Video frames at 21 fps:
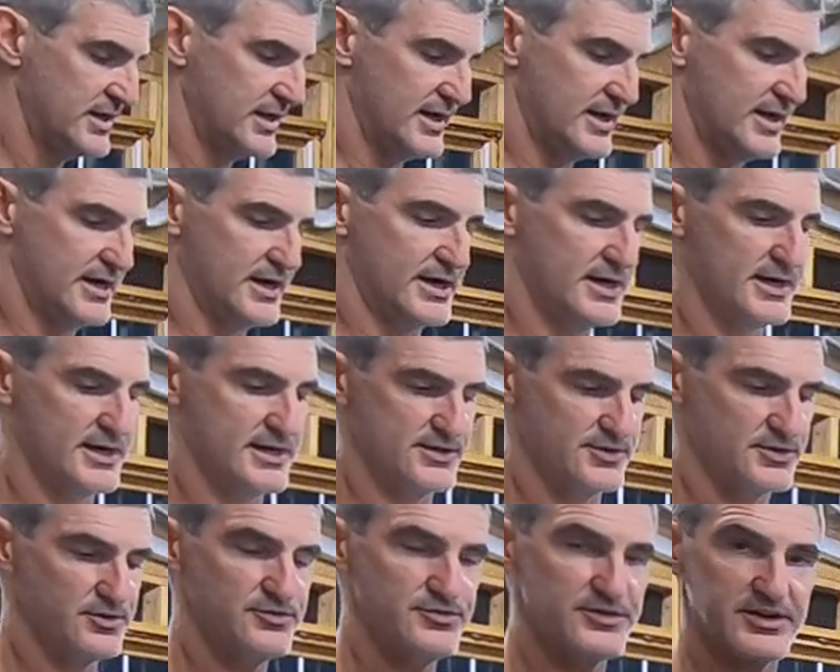uh,
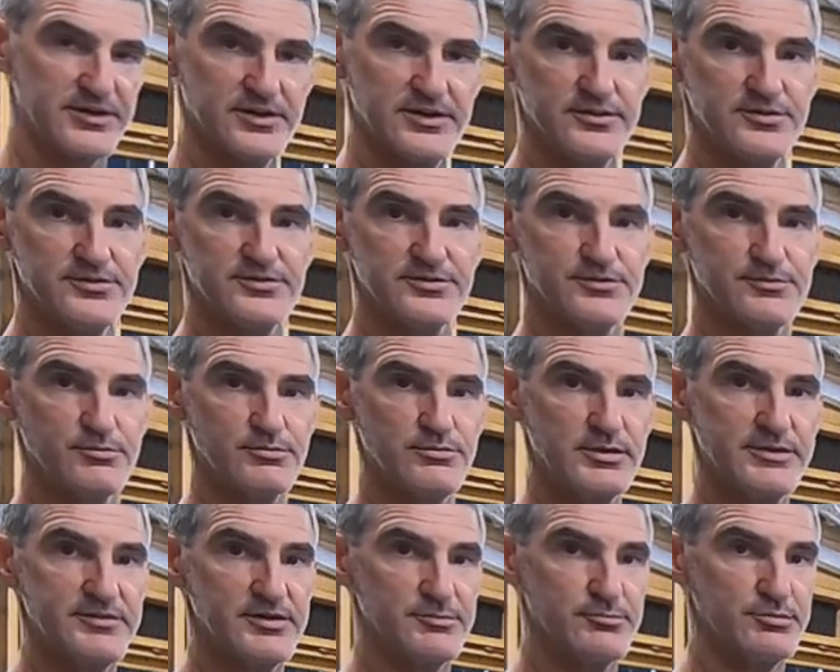using this
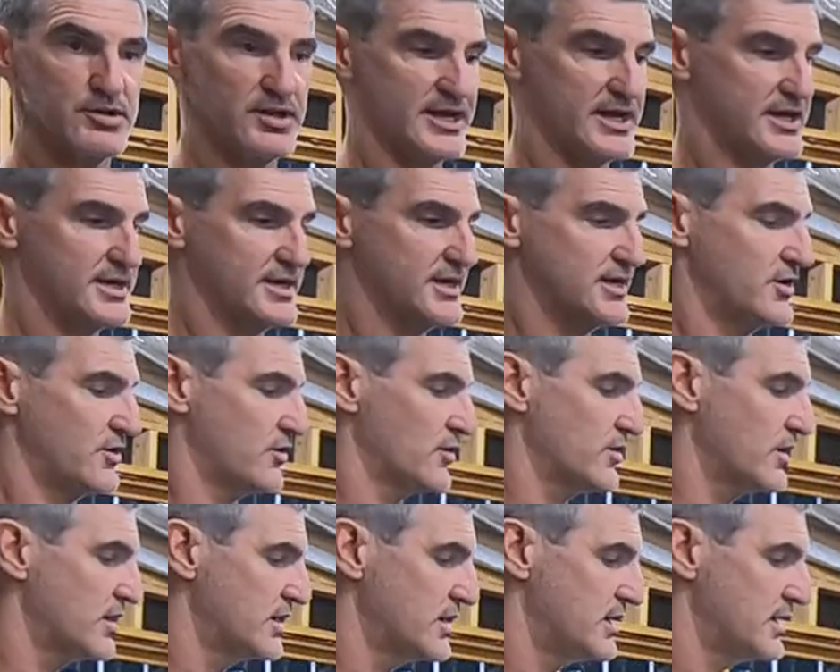rivet plan
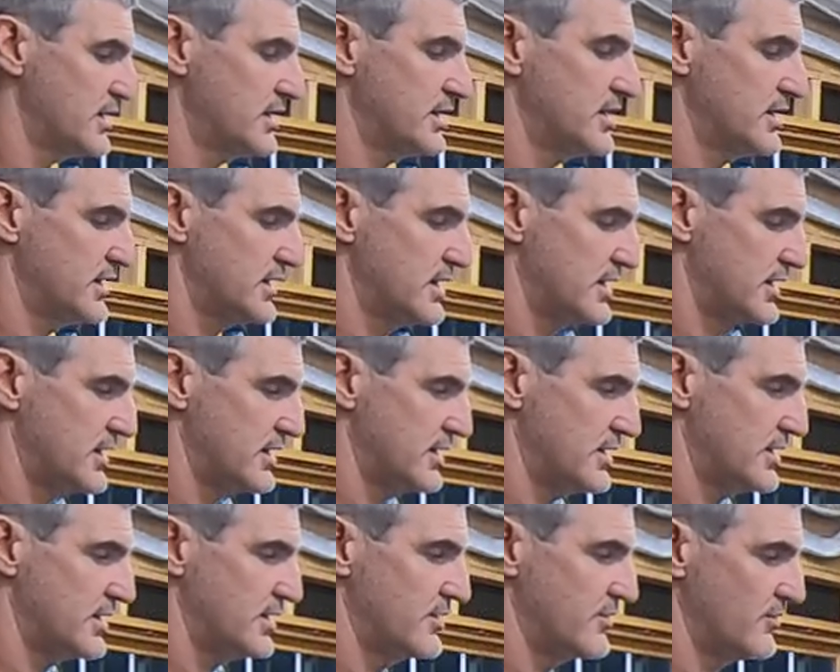here
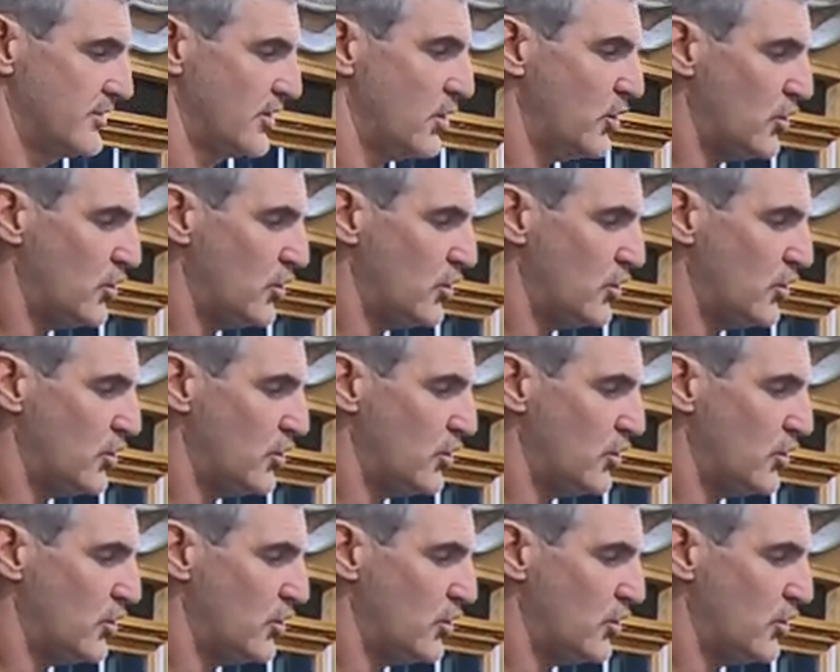the